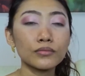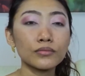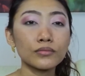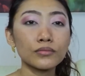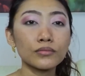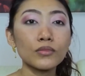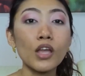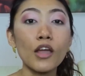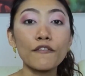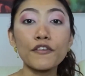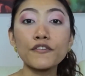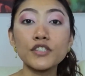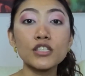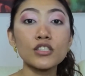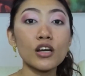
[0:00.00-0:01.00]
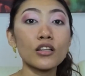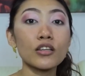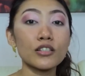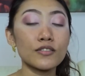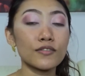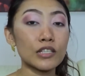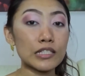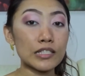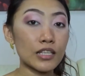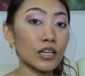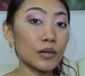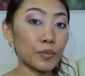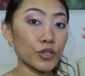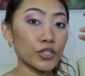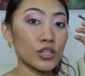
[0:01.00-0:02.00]
$15
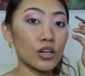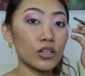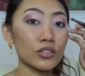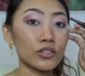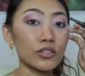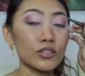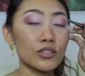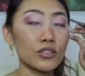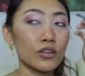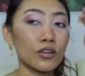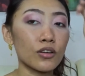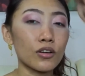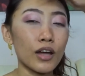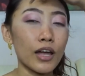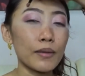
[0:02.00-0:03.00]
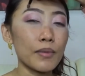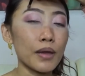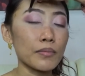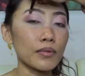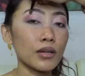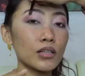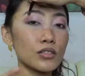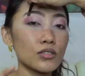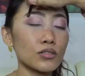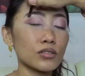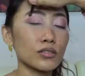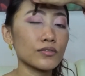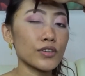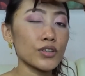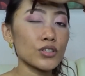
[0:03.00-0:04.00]
Singapore dollars. So I'm gonna do
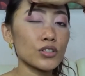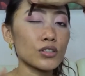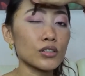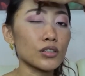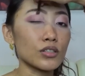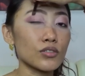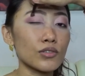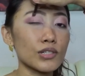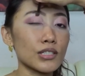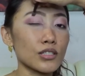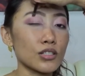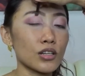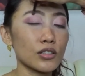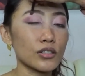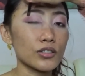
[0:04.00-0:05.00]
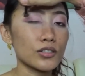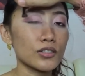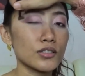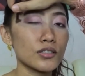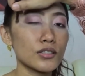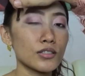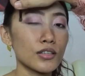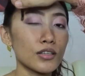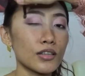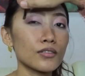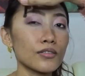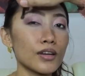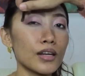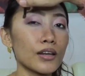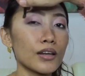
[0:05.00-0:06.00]
conversion in US dollars. Yeah.
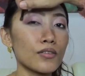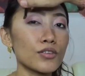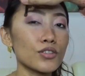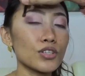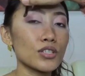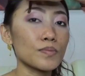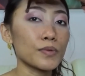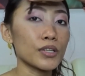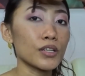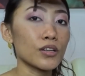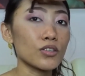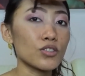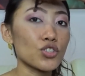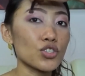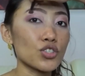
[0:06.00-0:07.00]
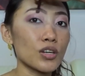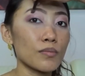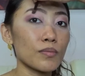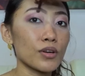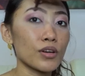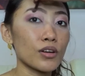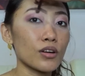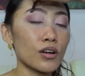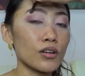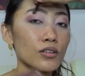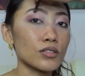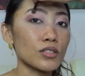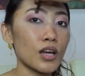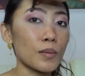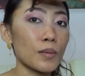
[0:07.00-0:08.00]
But right now we're just putting on shimmer
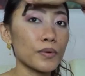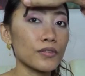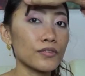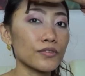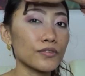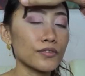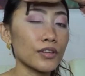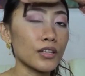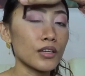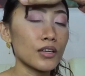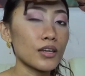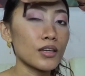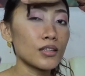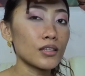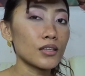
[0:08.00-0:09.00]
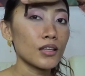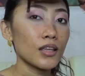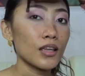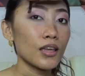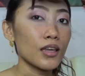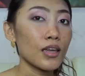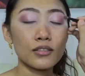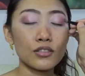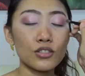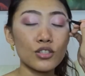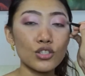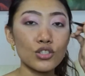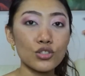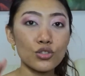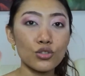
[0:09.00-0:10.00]
on top of it,
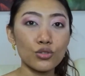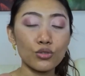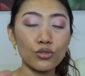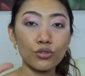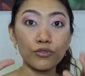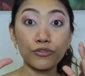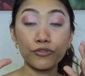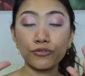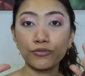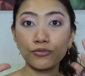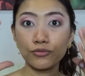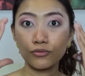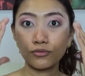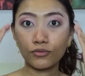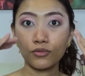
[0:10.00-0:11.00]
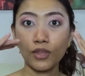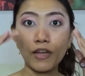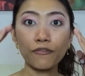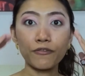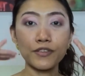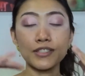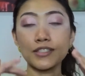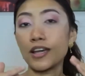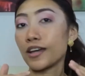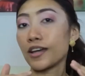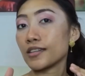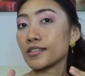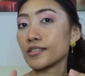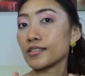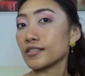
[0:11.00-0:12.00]
just to emphasize